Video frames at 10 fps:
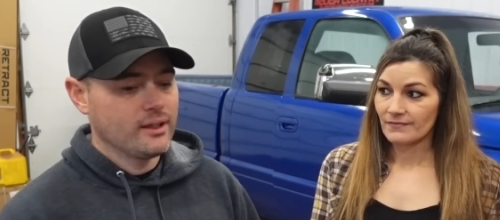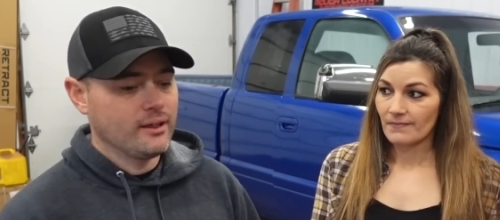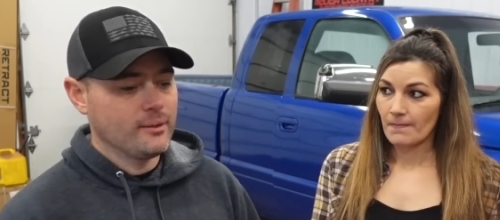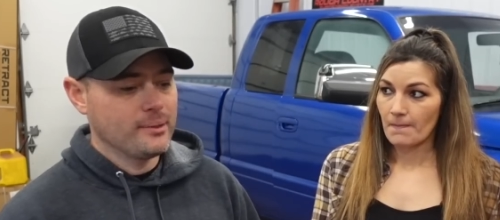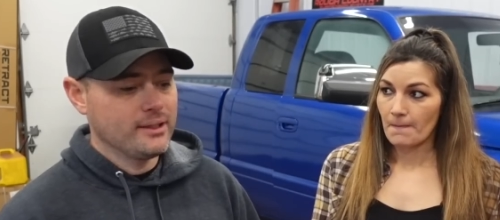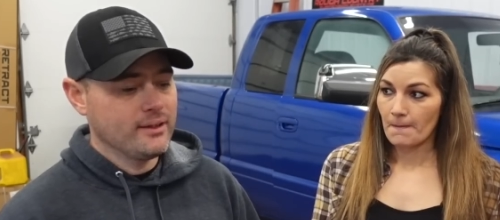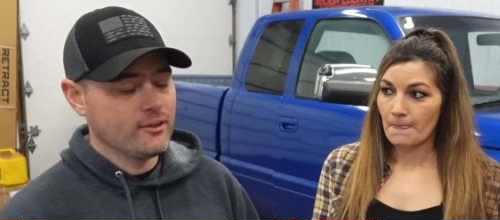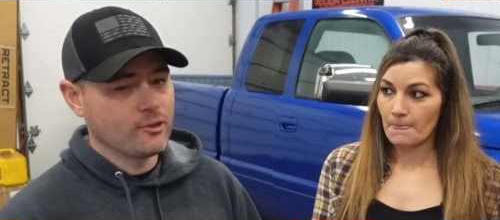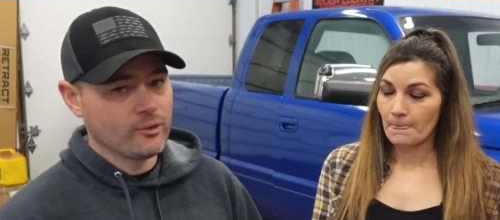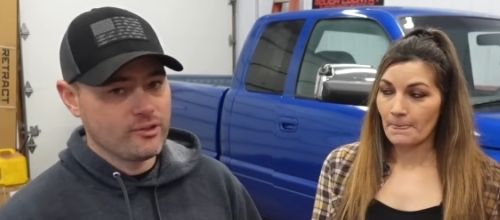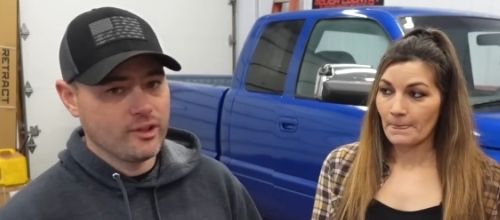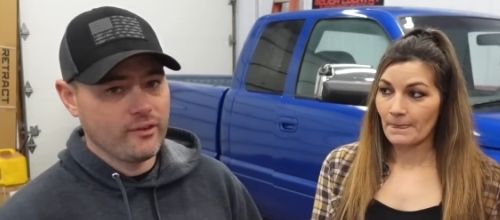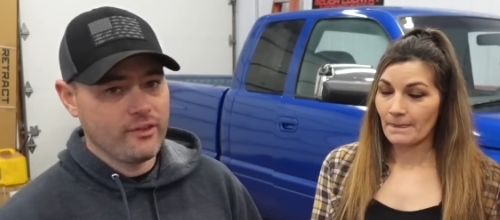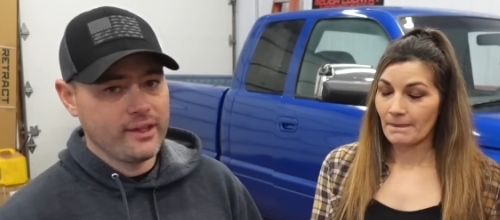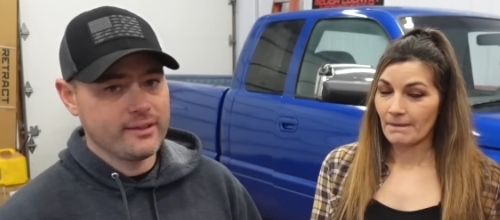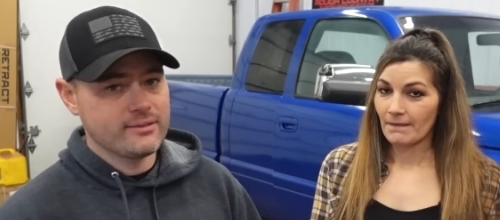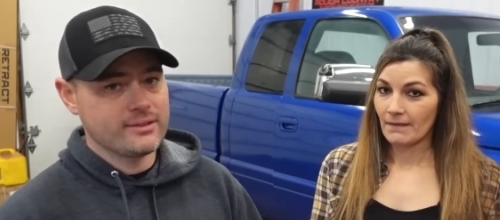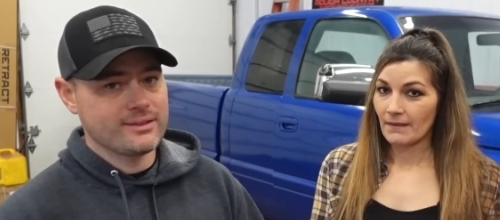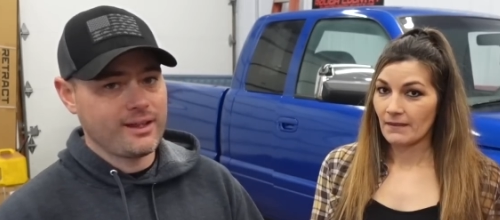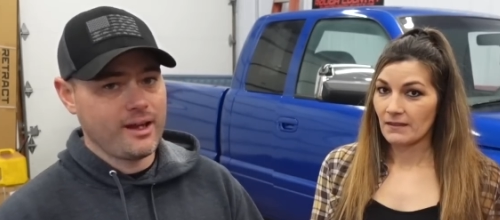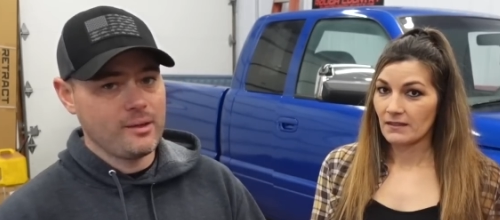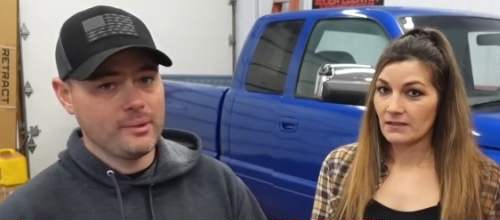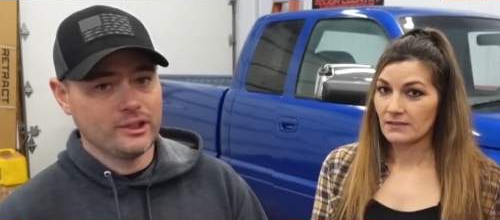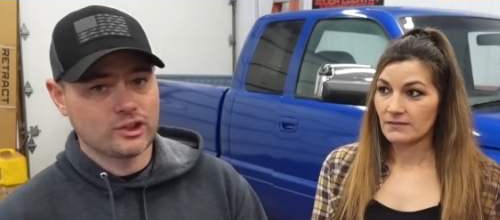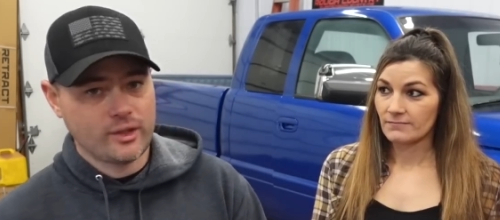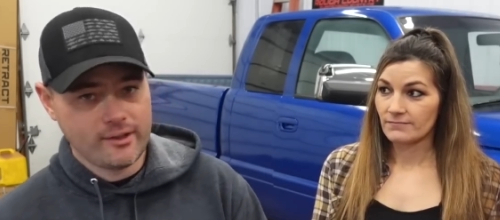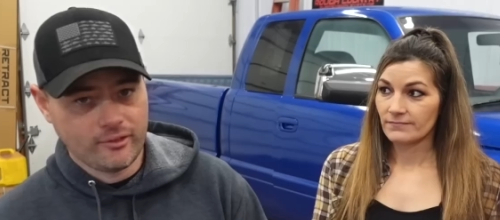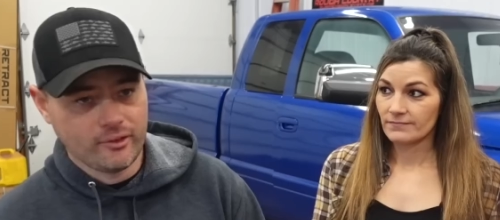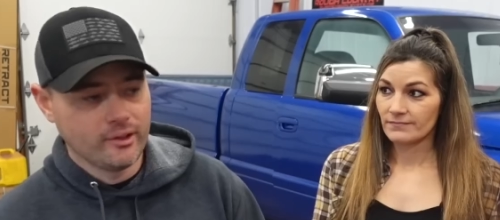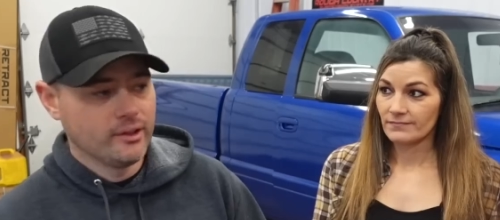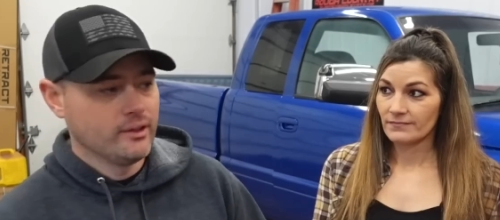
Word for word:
Speaker 1: Um, and then of course the other thing is is time and travel.